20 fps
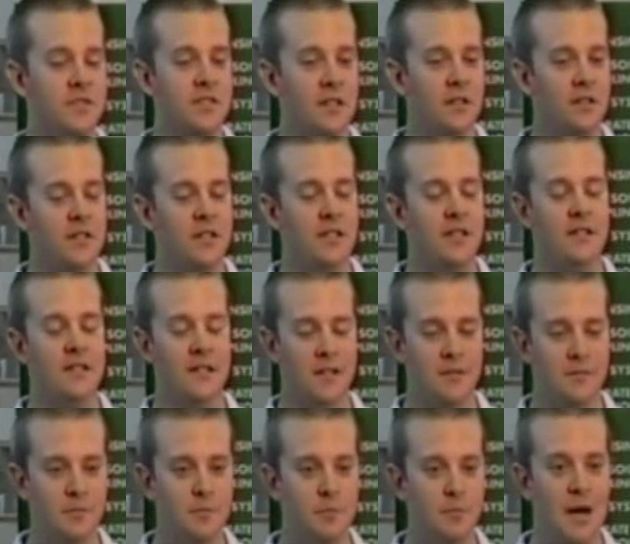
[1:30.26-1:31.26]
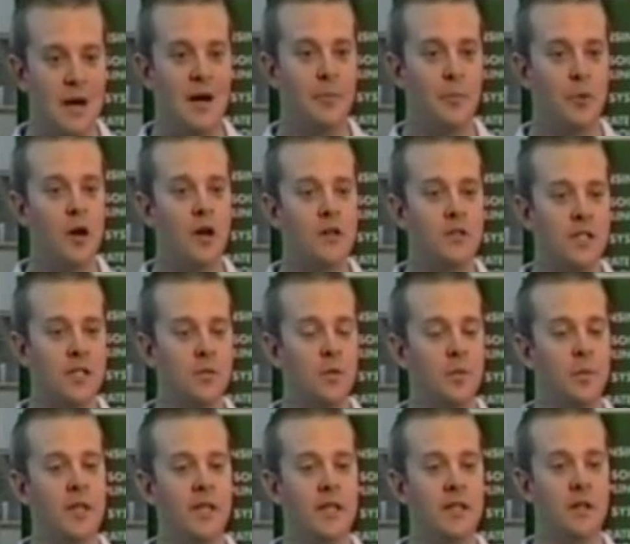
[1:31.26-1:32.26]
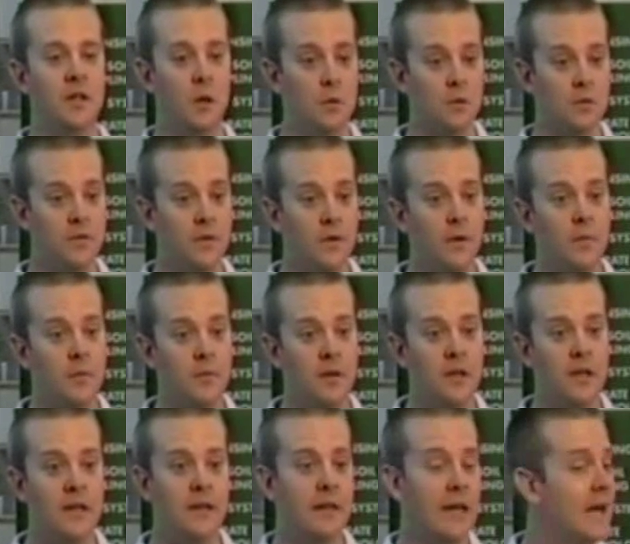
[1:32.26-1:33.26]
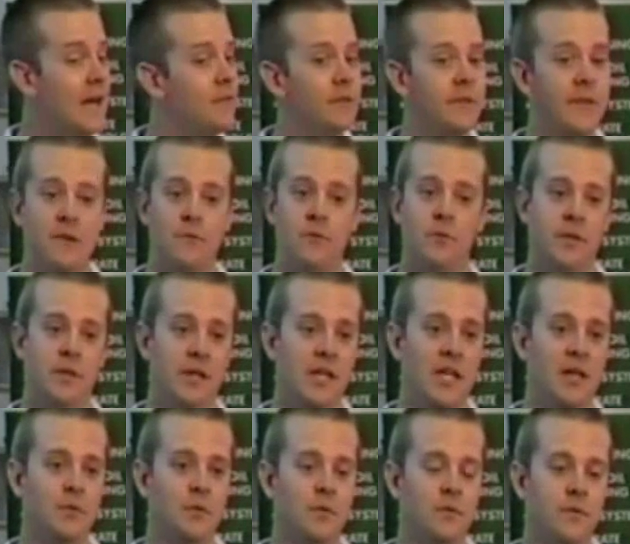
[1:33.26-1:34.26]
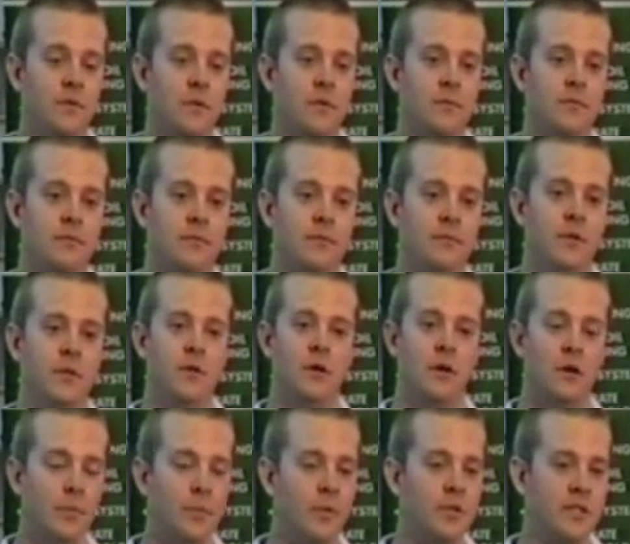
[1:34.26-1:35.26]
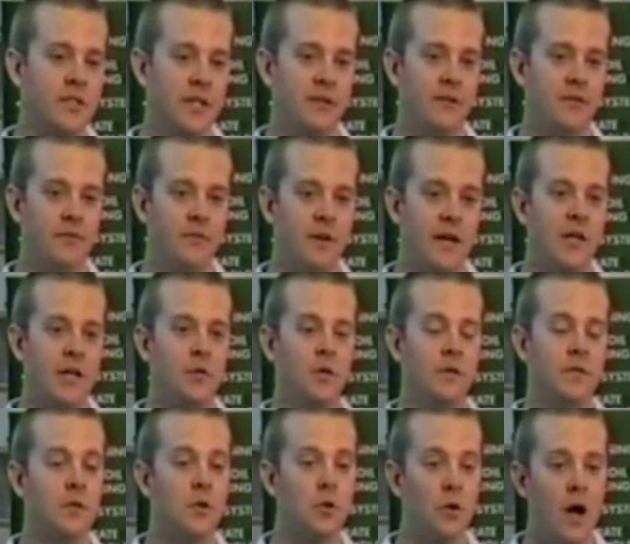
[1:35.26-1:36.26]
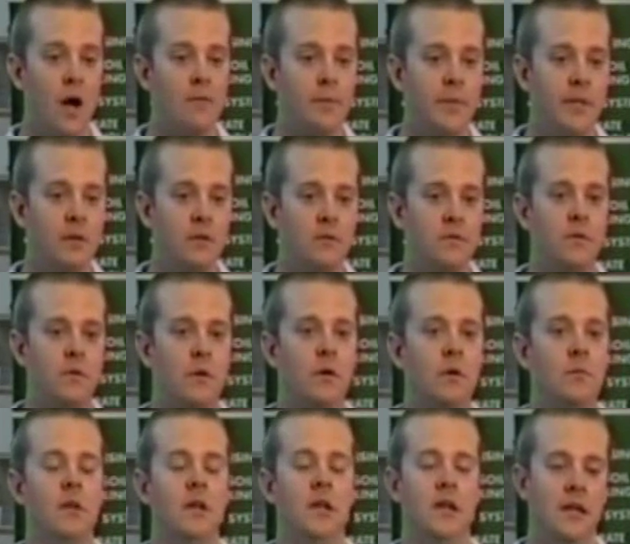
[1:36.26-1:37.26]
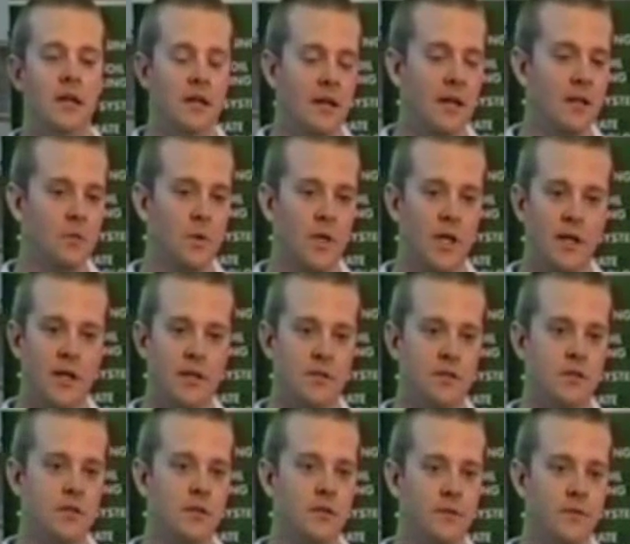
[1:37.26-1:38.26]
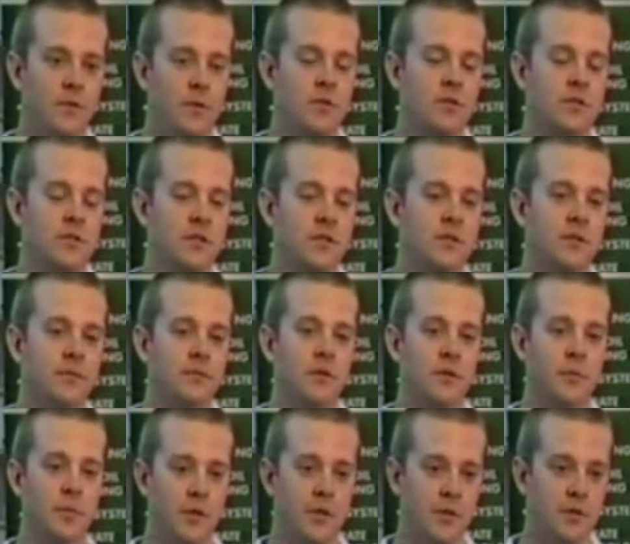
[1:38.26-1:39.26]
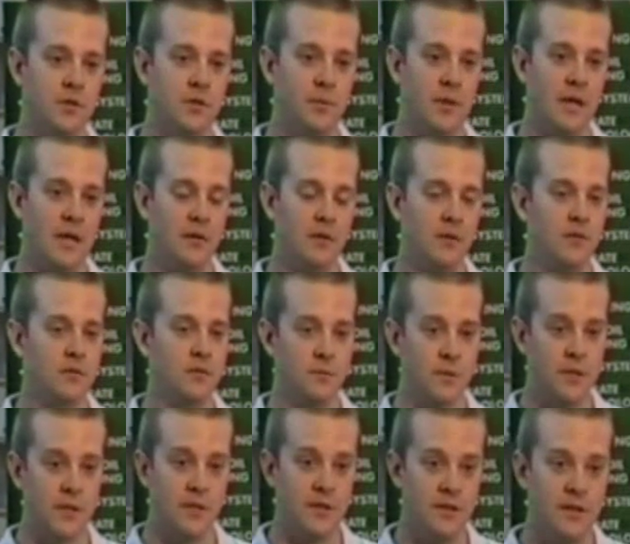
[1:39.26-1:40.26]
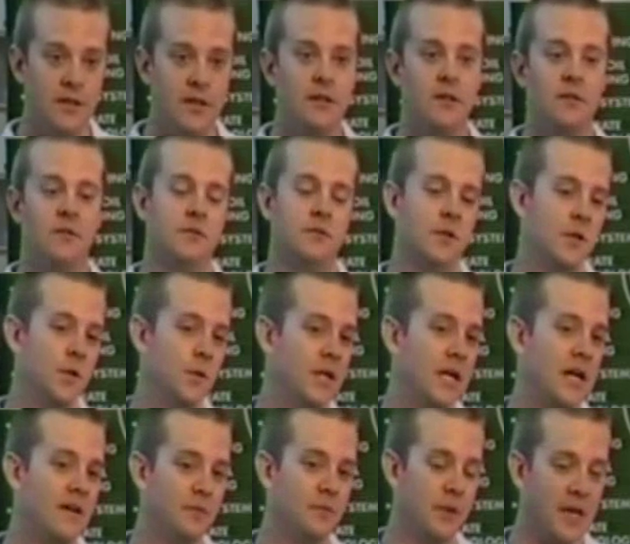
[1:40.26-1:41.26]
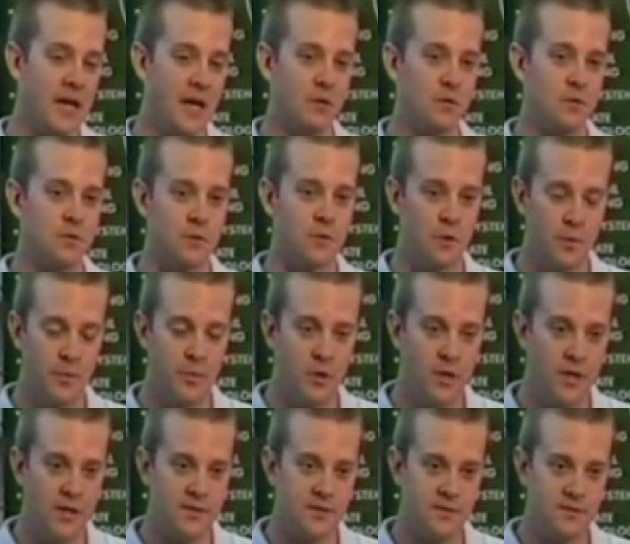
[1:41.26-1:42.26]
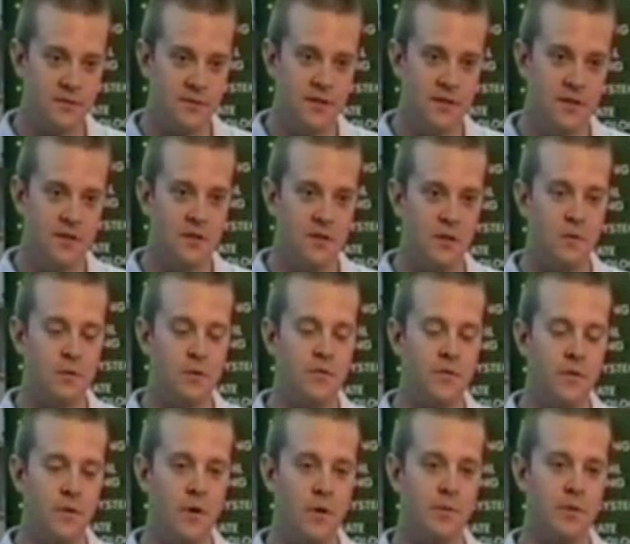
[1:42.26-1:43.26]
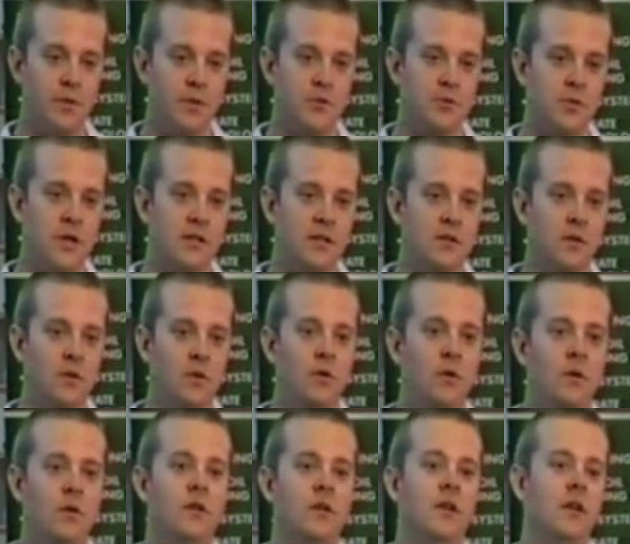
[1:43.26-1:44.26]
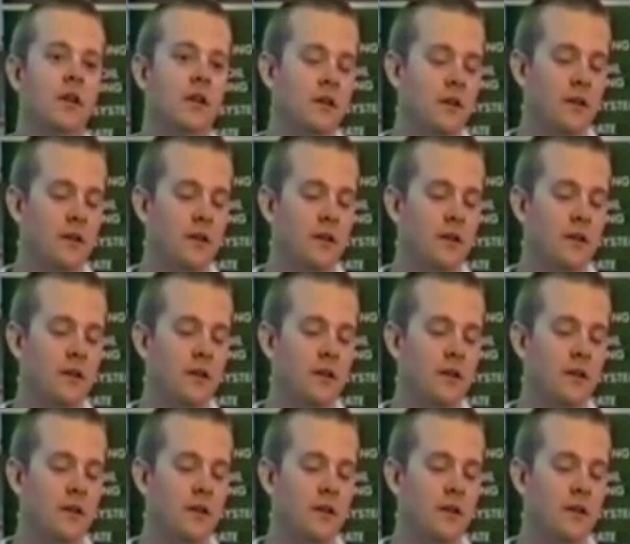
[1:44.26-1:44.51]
facility in my project would be on the farm. Everything would be kept on farm. You know, one hundred percent value of the crop would be on farm, as well as the full system to produce the biodiesel with. So you would have a mechanical screw press on your farm to extract the oil,